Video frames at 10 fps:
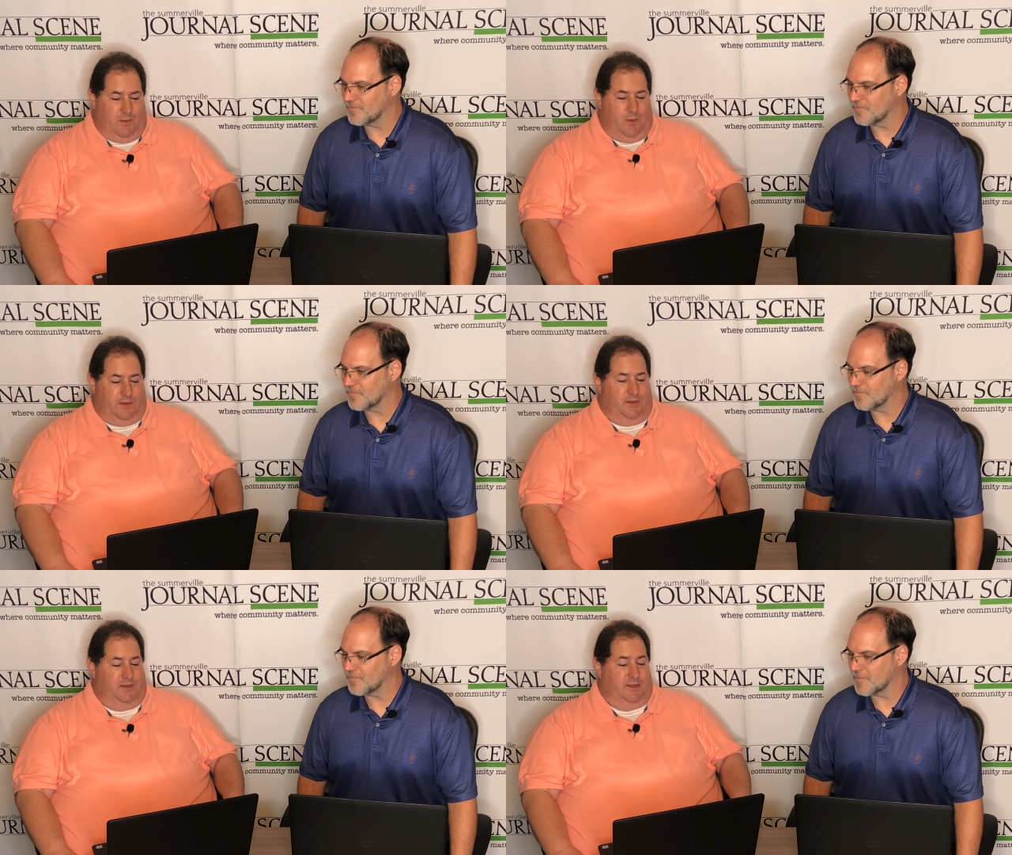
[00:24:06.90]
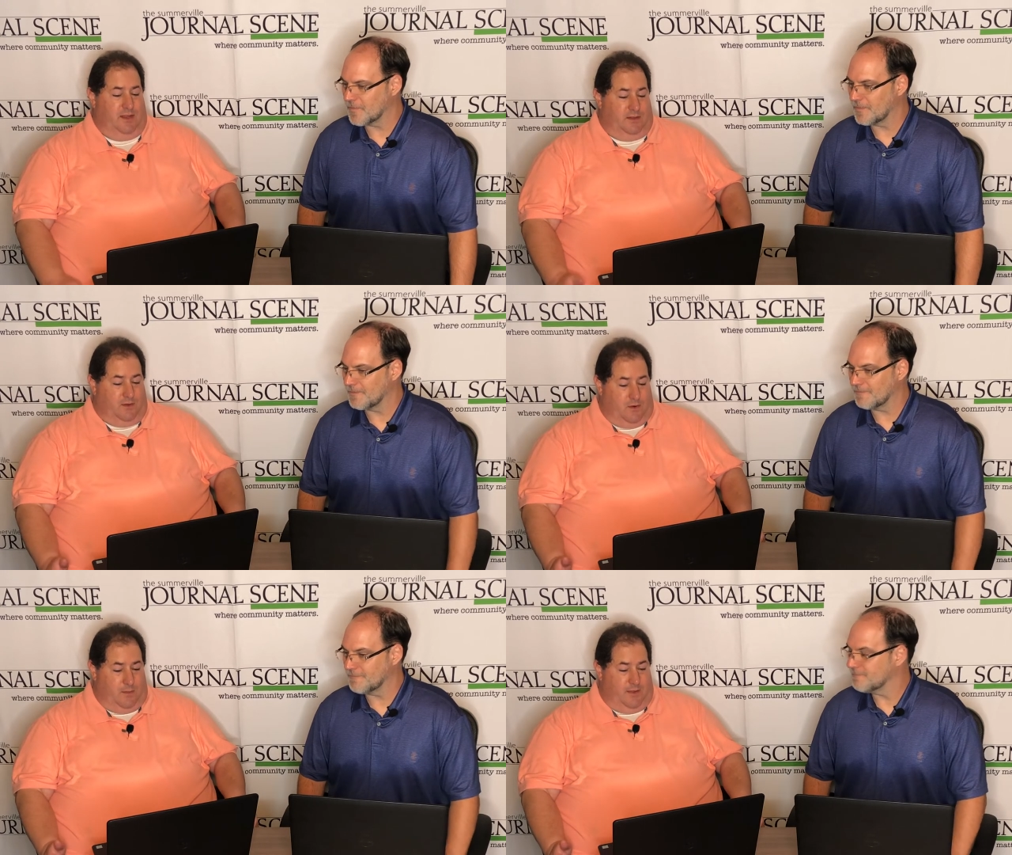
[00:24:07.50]
Speaker 1: went to the state
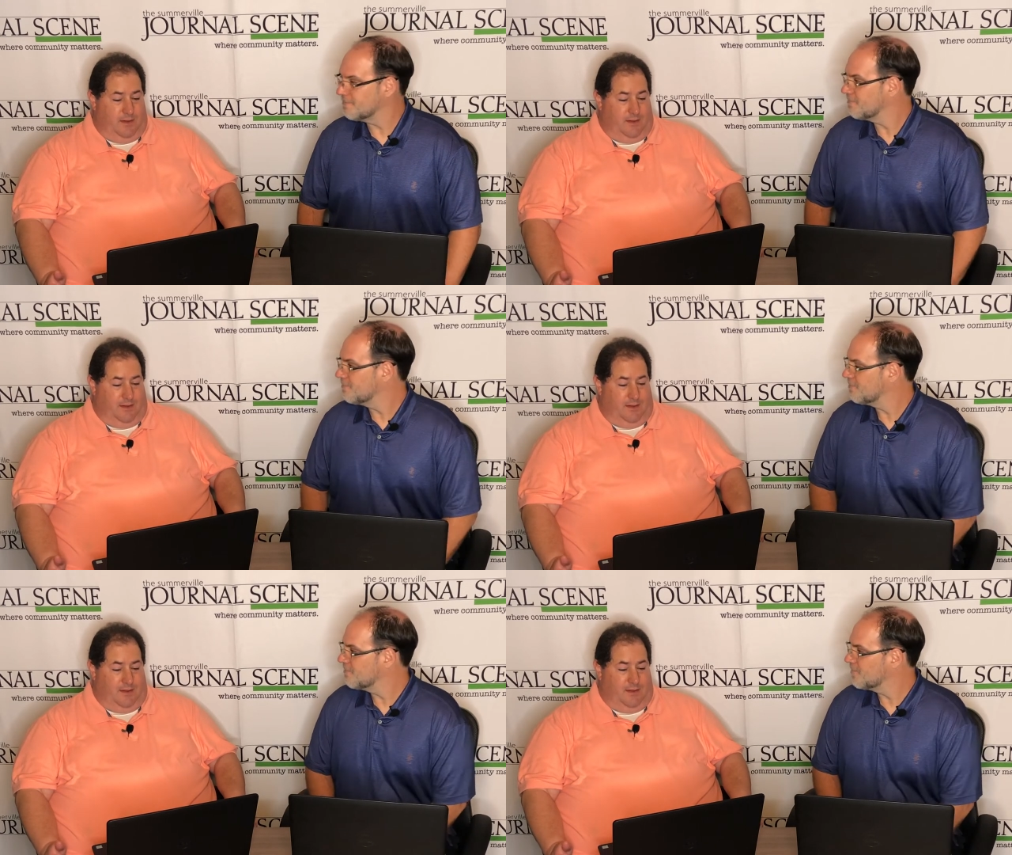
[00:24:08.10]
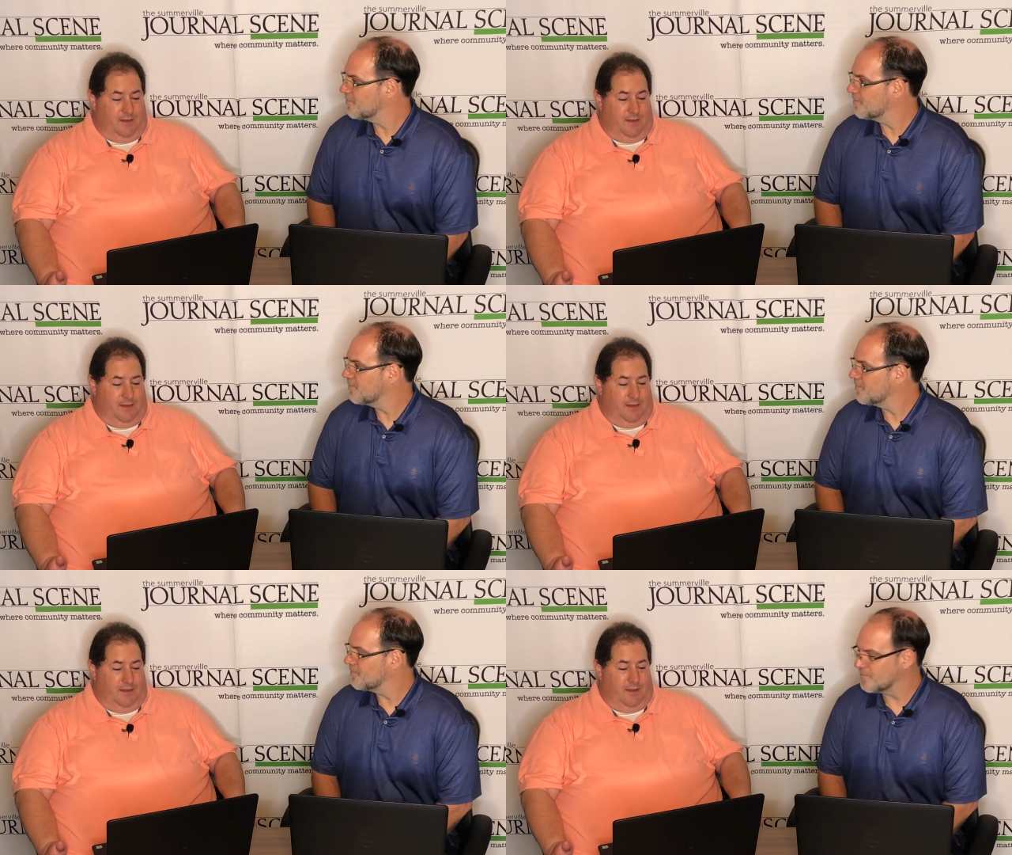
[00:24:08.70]
tournament uh,
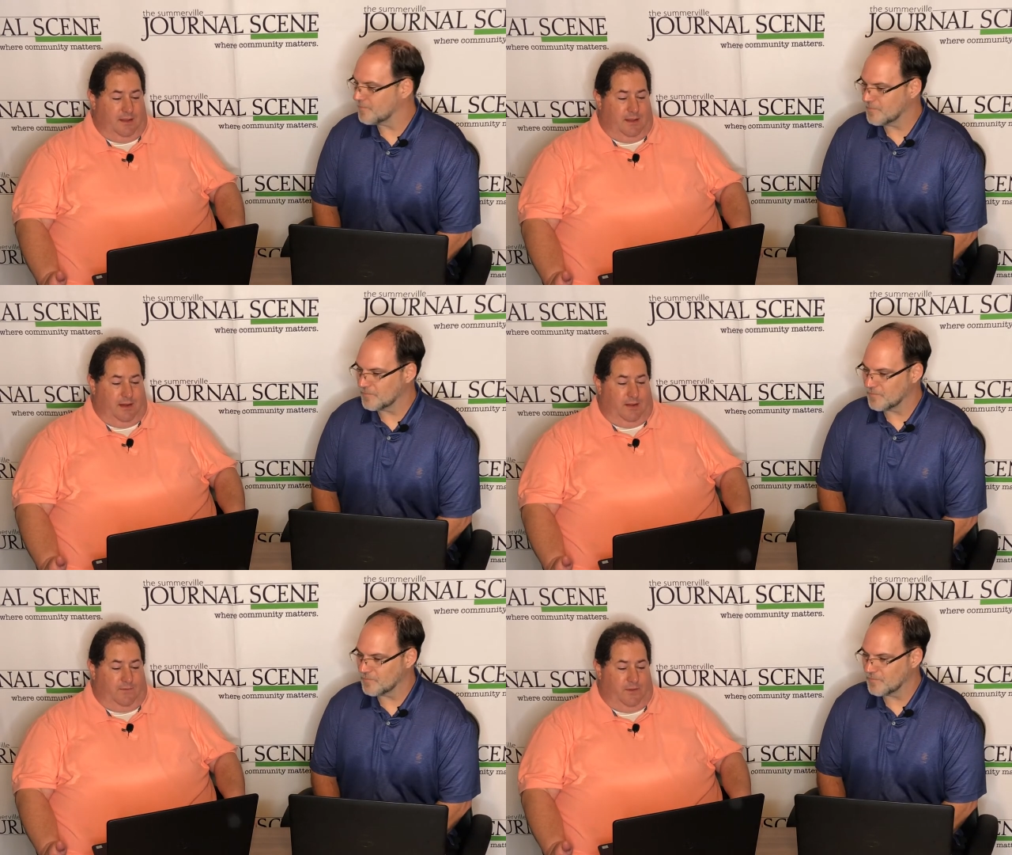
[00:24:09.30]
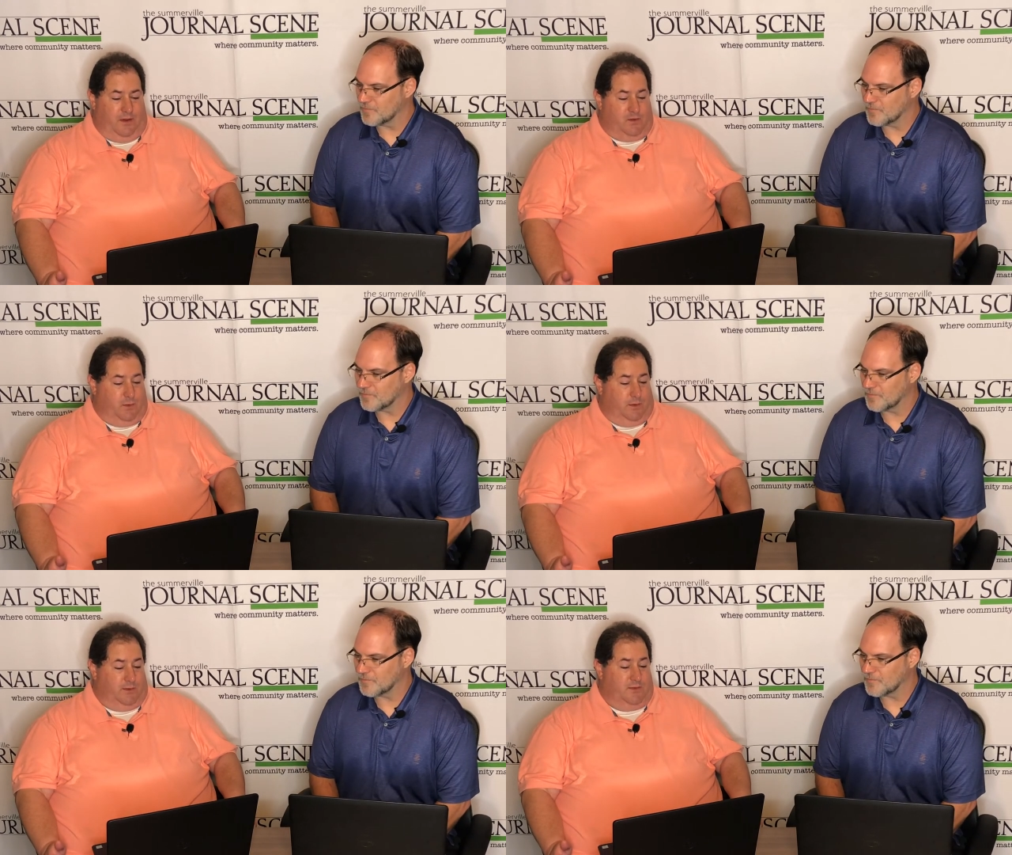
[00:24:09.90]
and he finished
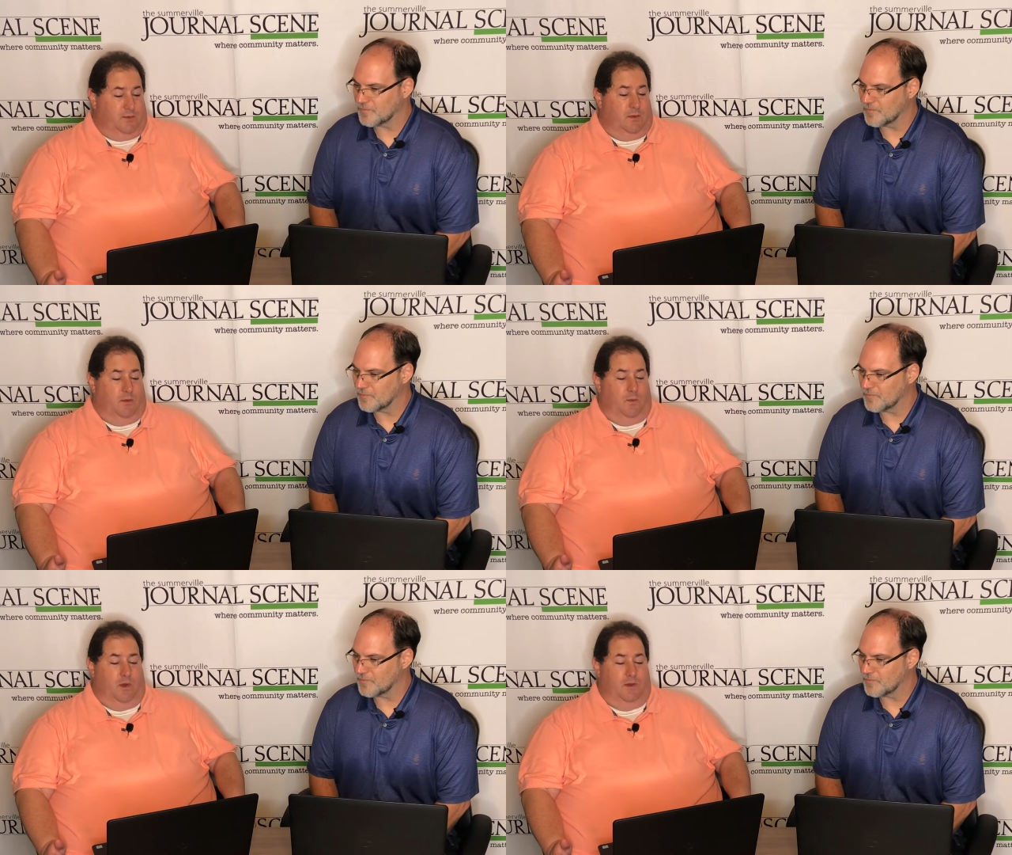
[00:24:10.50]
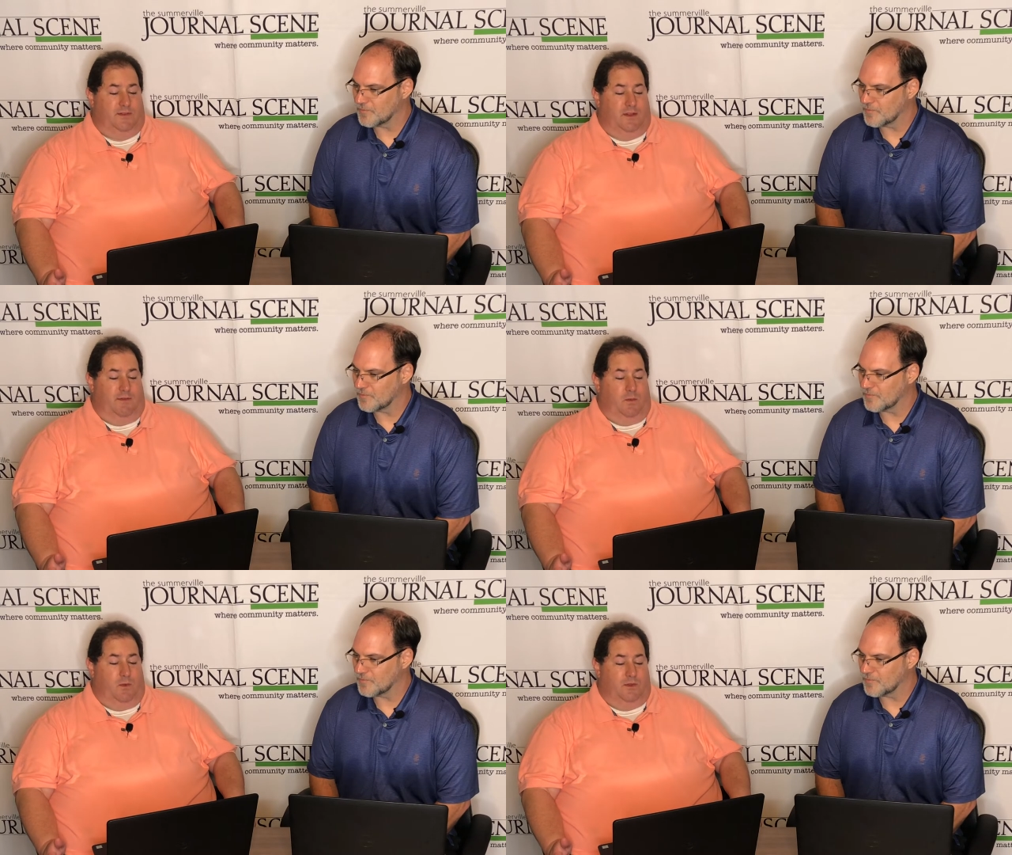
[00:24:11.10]
with a
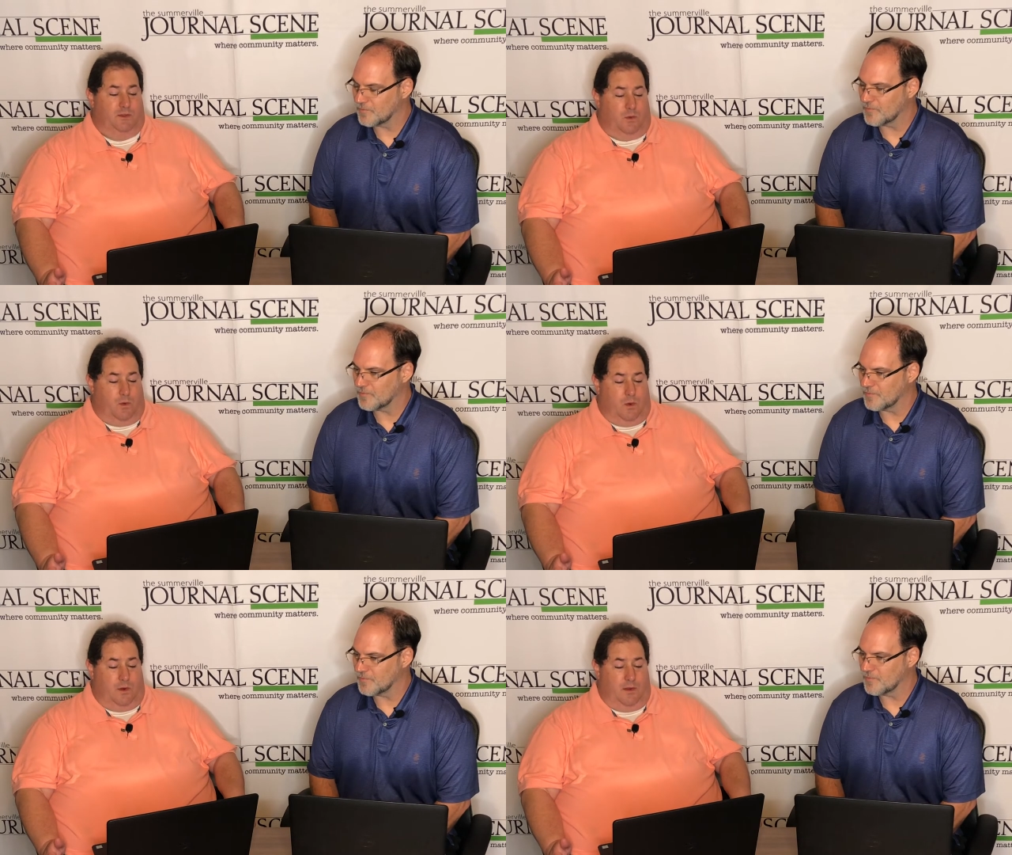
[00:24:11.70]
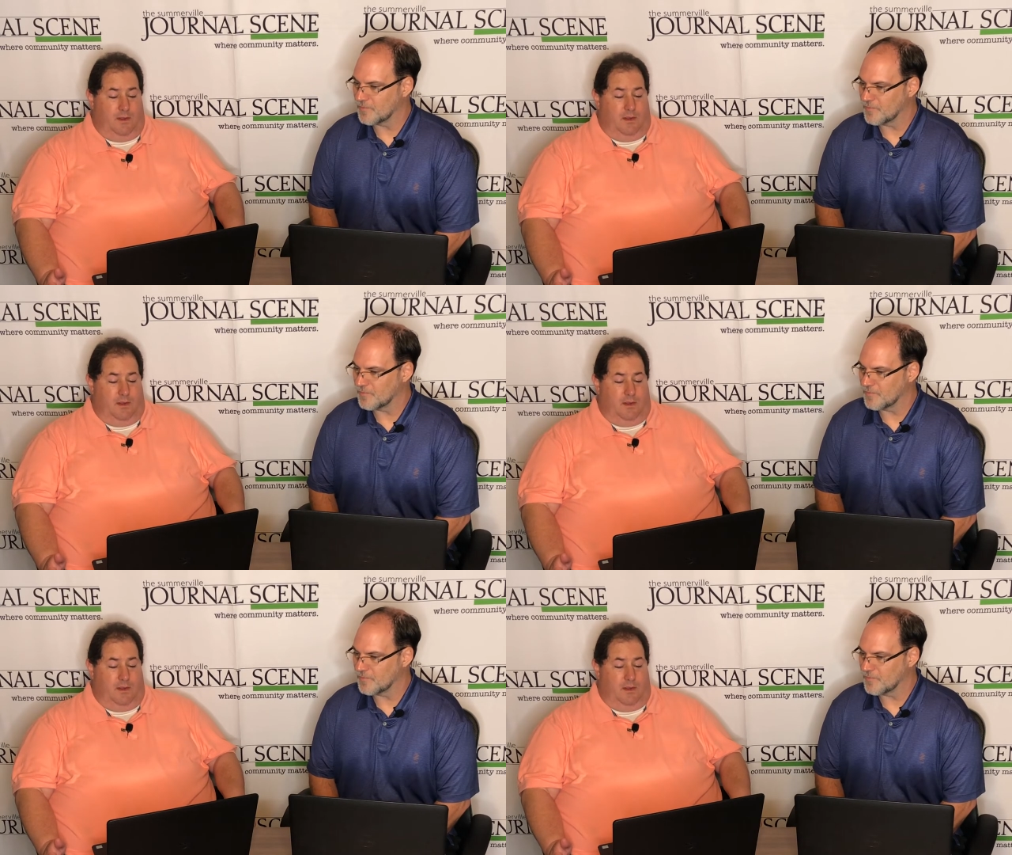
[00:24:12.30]
171 score,